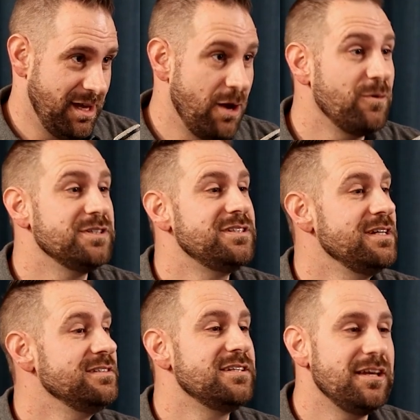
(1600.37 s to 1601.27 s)
It was
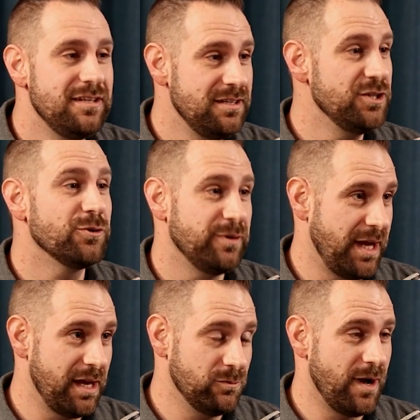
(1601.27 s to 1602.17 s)
intended to
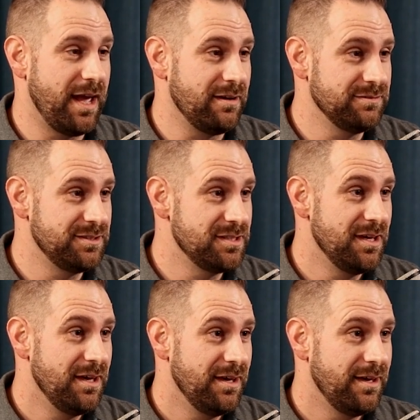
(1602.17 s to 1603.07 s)
create waves.
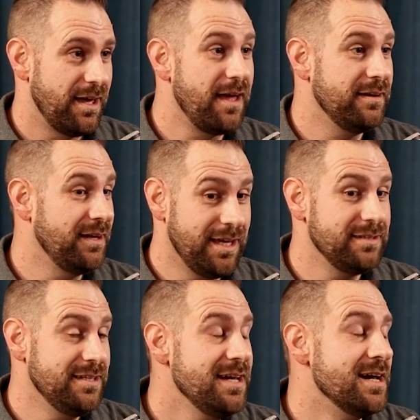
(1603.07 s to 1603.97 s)
And it
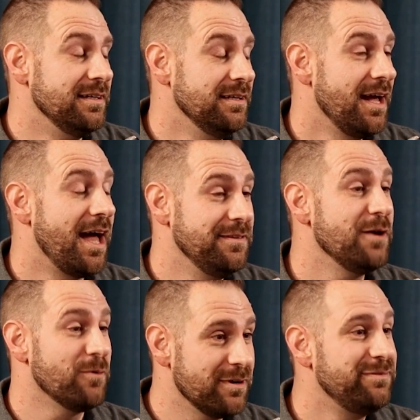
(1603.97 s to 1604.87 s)
did. And they
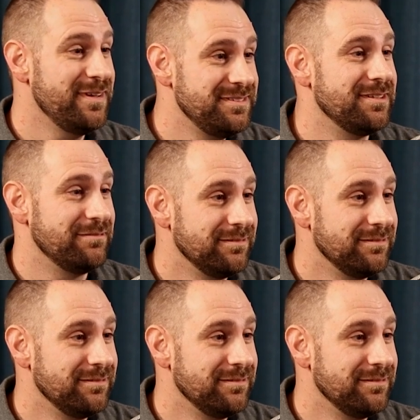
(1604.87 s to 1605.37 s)
were offensive.